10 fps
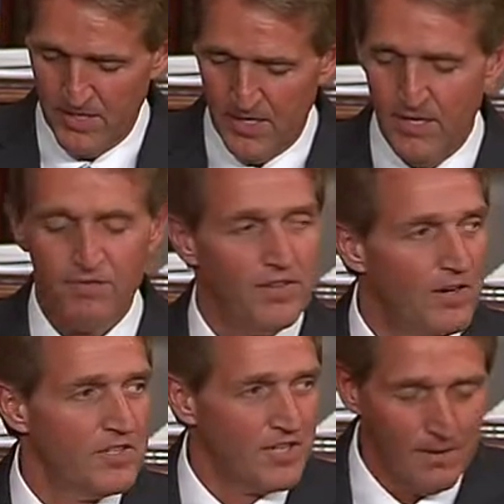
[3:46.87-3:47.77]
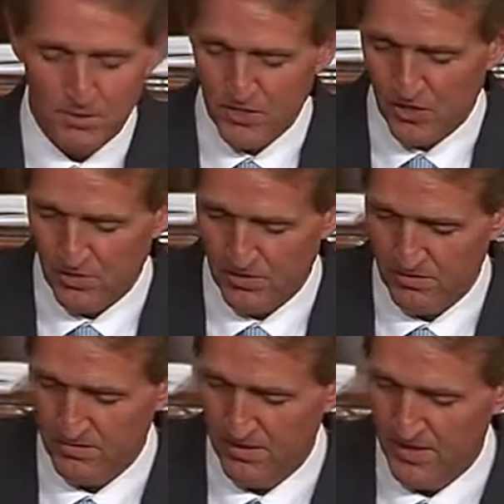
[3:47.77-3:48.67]
If there is opposition,
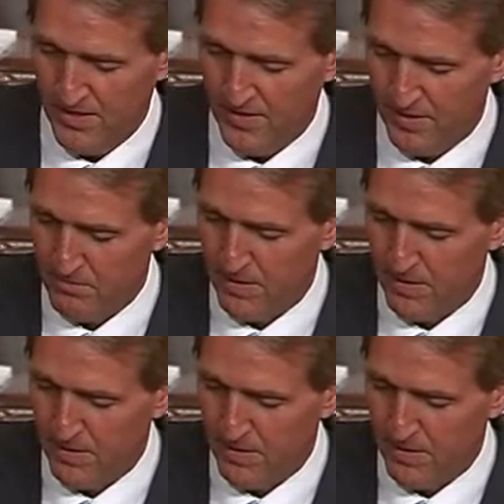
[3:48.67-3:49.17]
then